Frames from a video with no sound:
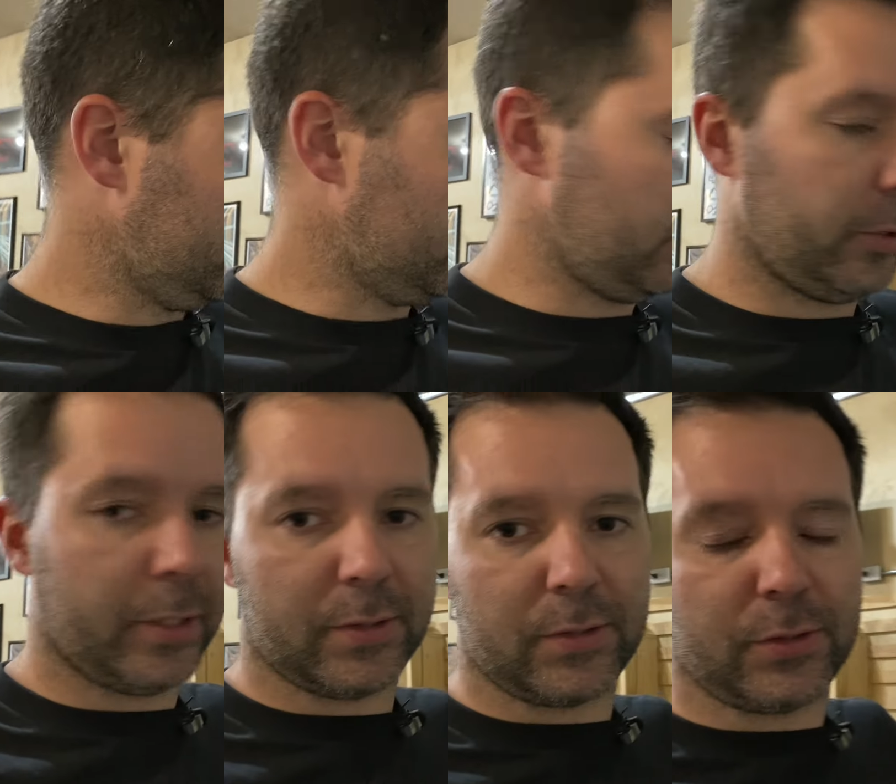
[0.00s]
all it
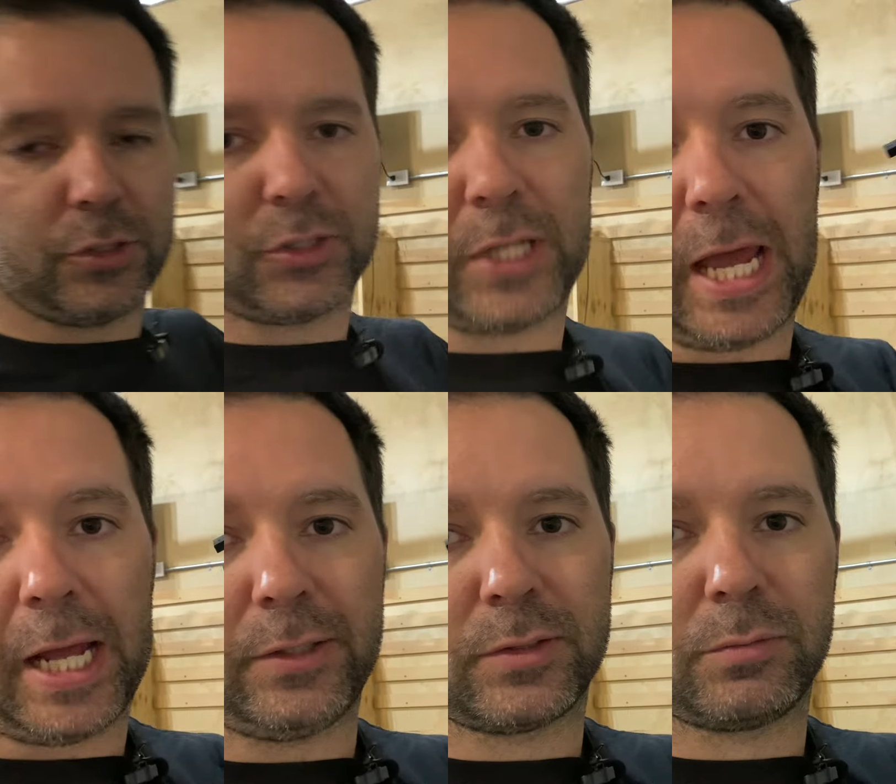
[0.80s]
does is it just
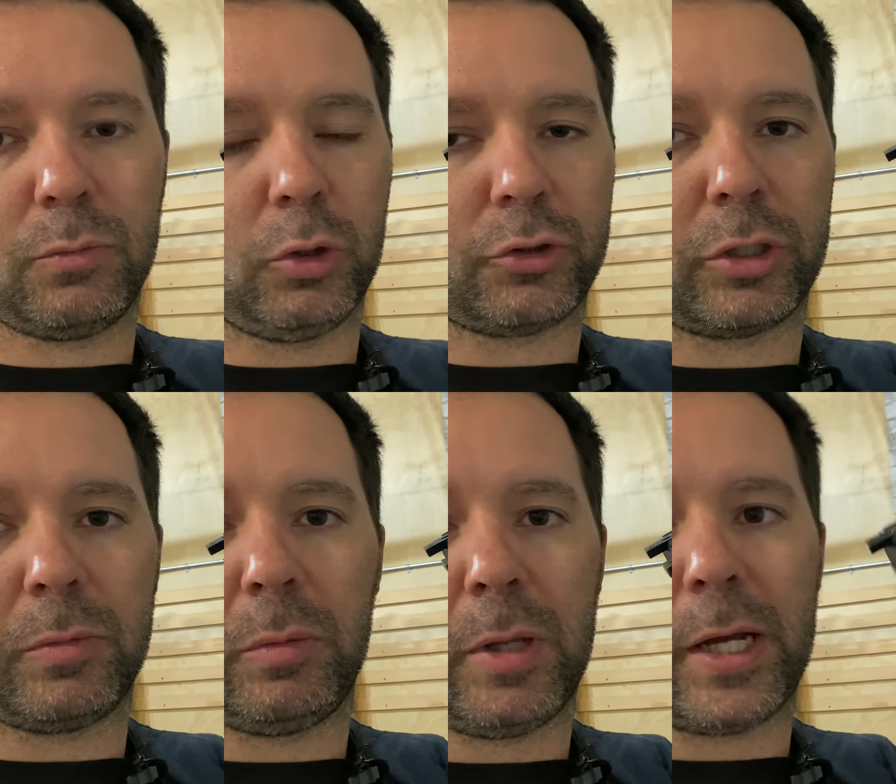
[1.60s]
adds more
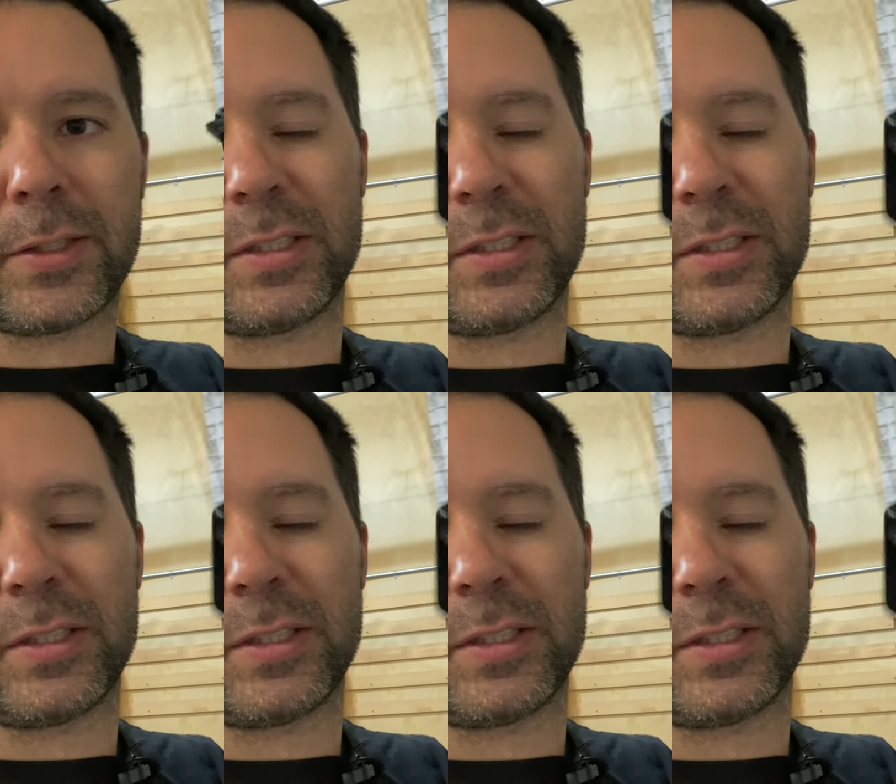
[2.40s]
terminal blocks,